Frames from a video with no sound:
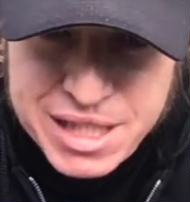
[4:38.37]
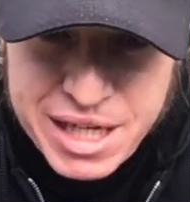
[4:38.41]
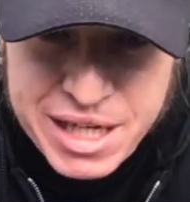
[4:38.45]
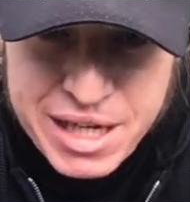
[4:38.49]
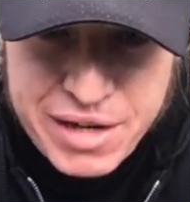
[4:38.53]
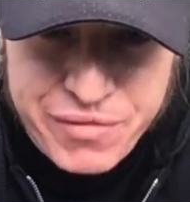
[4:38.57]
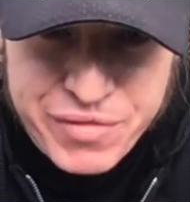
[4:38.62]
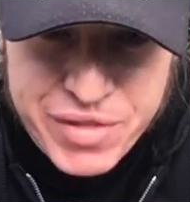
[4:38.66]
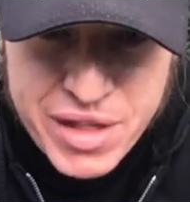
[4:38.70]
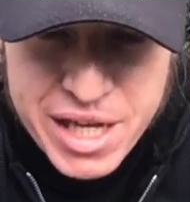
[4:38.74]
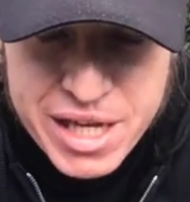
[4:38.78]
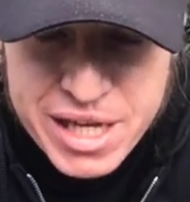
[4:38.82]
on.
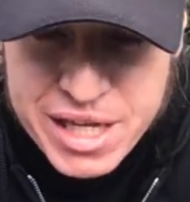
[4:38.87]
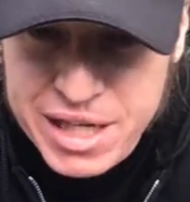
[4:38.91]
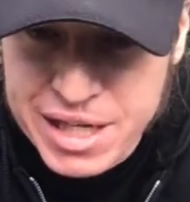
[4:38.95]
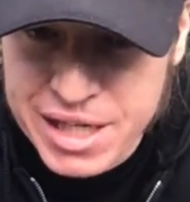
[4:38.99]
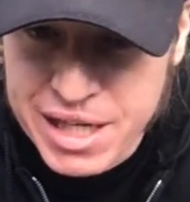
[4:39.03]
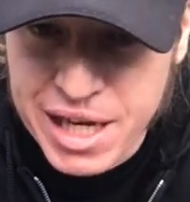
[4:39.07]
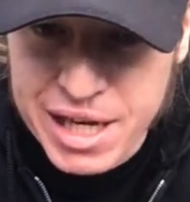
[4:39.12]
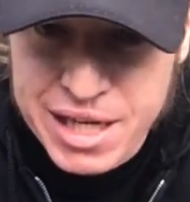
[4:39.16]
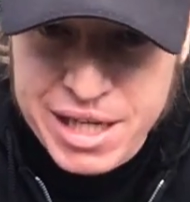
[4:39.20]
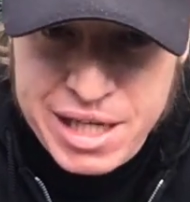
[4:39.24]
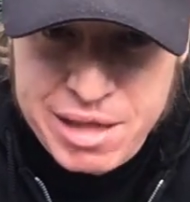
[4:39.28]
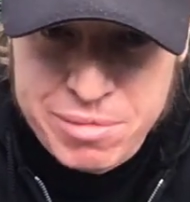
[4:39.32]
If they can
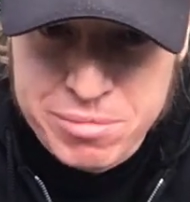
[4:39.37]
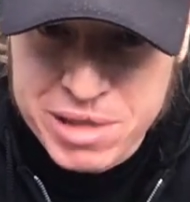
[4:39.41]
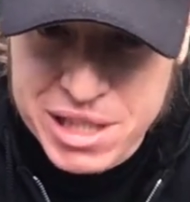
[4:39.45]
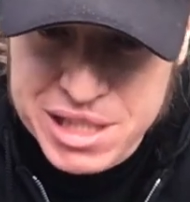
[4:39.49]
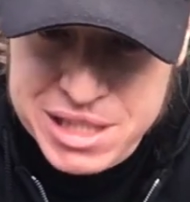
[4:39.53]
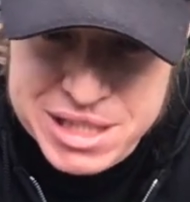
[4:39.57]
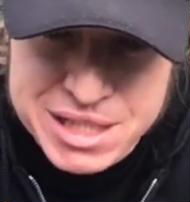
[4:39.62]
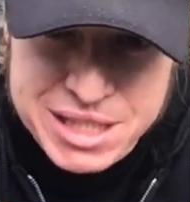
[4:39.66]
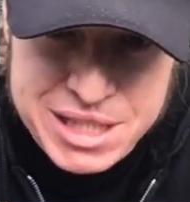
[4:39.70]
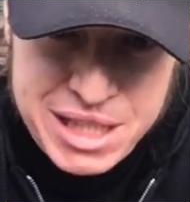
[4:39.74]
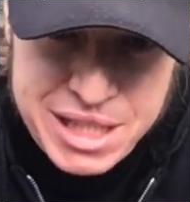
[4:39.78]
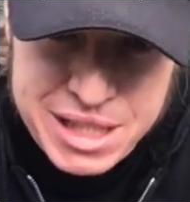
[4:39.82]
get him at
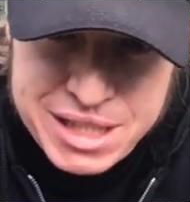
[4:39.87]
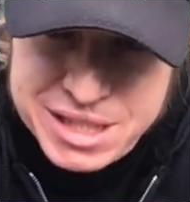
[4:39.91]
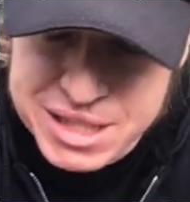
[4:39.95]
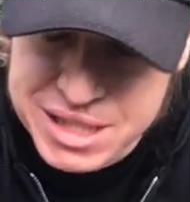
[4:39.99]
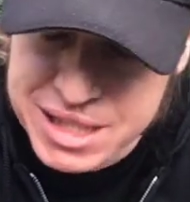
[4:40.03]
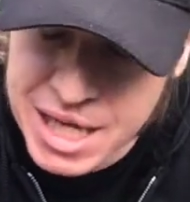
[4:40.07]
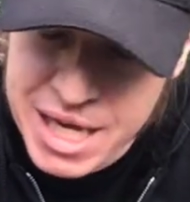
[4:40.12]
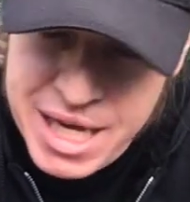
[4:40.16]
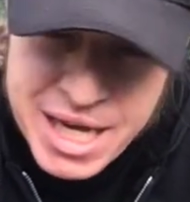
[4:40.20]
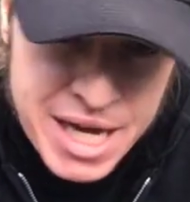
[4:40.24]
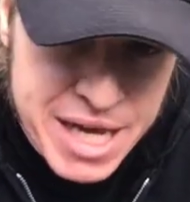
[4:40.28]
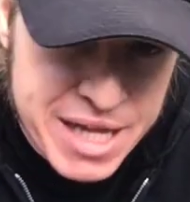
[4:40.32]
6,
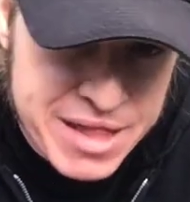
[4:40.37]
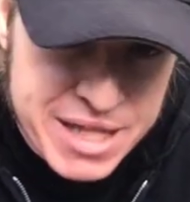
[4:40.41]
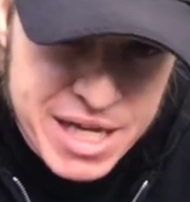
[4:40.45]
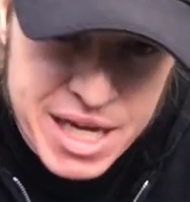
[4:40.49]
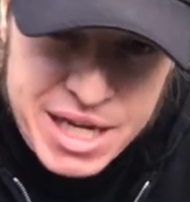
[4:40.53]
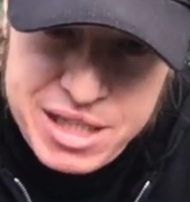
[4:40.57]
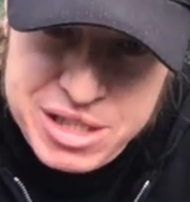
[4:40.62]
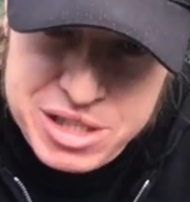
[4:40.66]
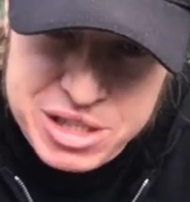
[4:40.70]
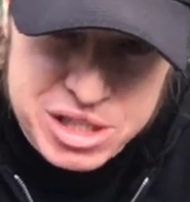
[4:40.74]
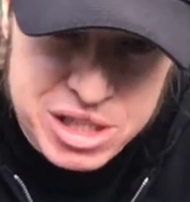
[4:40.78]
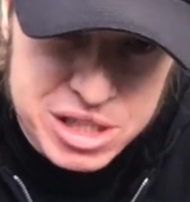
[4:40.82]

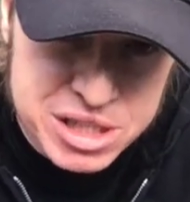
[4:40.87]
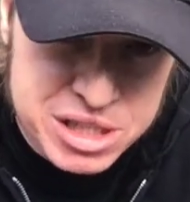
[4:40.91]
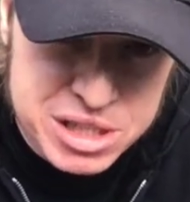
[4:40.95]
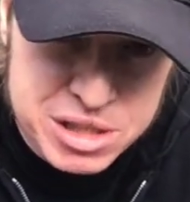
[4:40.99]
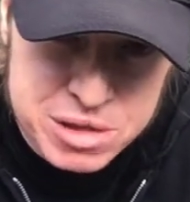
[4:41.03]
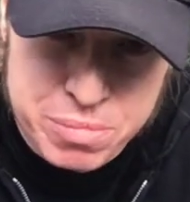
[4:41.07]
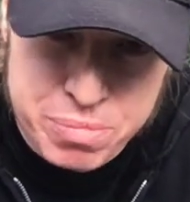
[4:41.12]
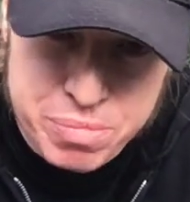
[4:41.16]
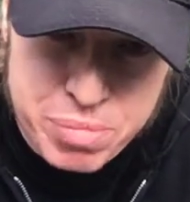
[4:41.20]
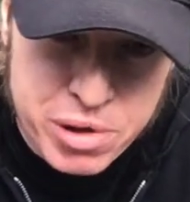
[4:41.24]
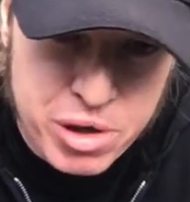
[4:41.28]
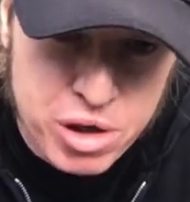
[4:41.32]
that is just
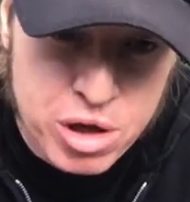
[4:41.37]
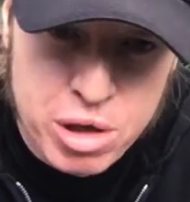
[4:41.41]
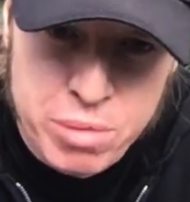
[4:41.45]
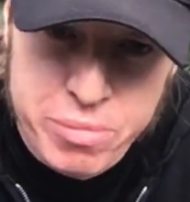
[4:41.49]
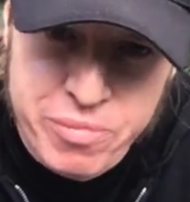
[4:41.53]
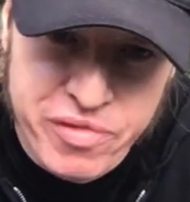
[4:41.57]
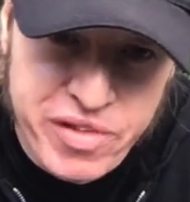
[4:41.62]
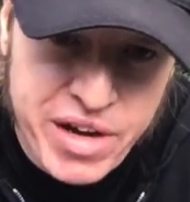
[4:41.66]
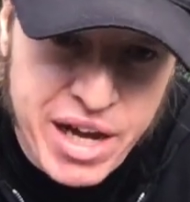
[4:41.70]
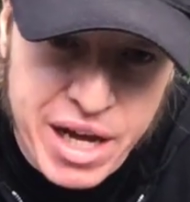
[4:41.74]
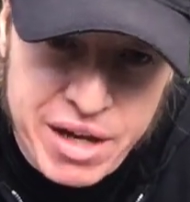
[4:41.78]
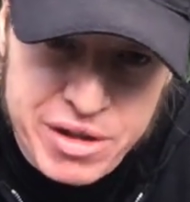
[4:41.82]
superb
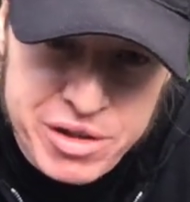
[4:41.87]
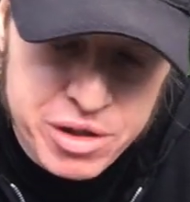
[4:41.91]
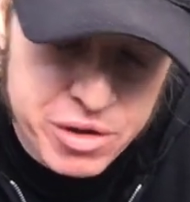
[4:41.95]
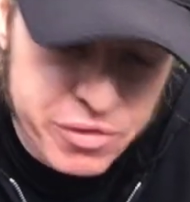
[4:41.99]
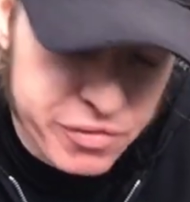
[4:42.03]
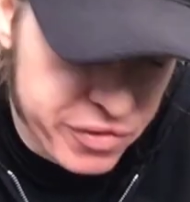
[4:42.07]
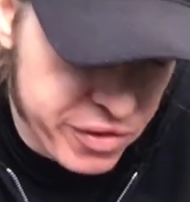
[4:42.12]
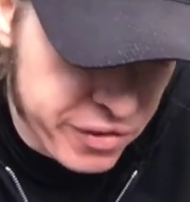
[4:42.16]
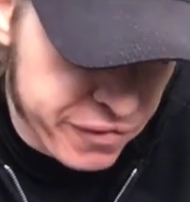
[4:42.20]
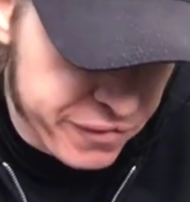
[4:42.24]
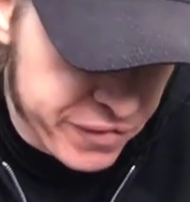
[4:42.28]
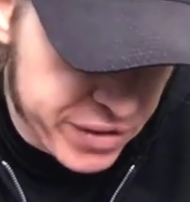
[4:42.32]
value
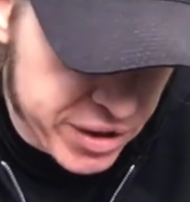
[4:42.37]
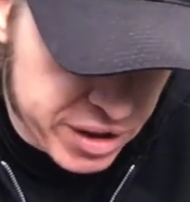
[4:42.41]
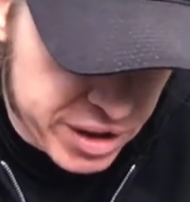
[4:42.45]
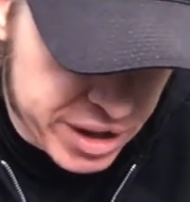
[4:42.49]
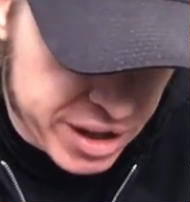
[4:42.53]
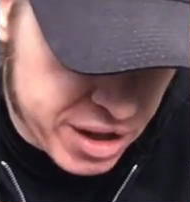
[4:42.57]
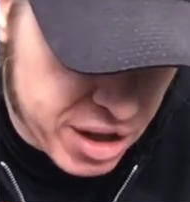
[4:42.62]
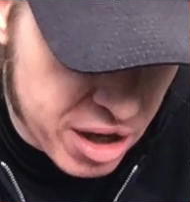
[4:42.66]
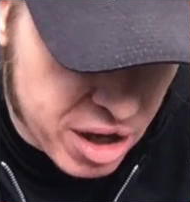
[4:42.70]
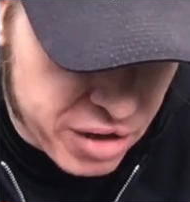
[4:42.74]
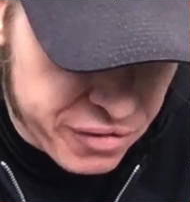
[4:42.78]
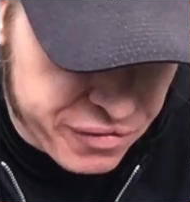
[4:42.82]
for
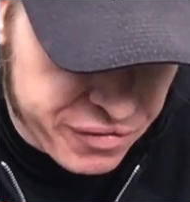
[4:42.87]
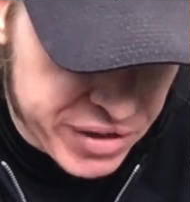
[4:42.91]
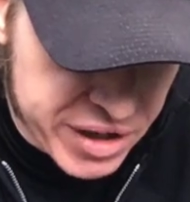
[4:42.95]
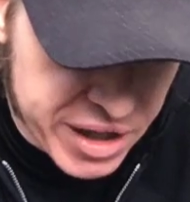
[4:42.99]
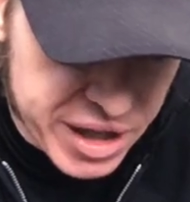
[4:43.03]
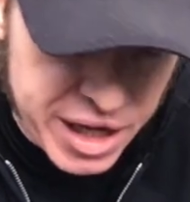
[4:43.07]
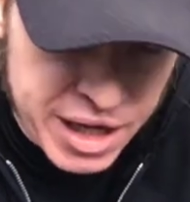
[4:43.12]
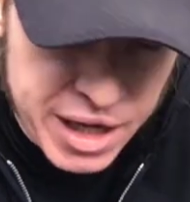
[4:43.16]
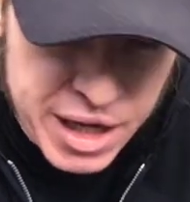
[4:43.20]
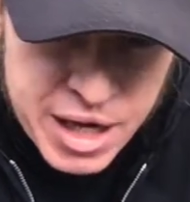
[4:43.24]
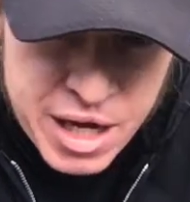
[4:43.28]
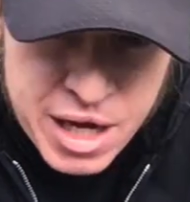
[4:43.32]

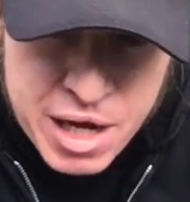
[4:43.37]
Philadelphia.